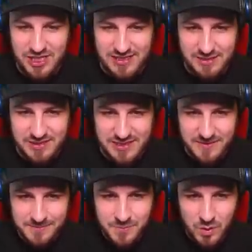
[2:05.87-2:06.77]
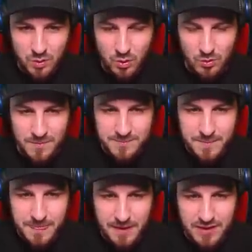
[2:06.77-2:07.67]
chest? Let me see. Ooh.
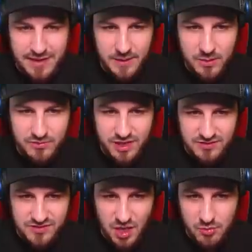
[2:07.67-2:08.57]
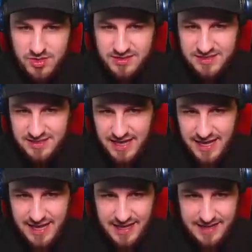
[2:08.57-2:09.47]
Okay, we've got donuts
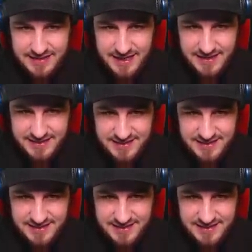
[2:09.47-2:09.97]
and a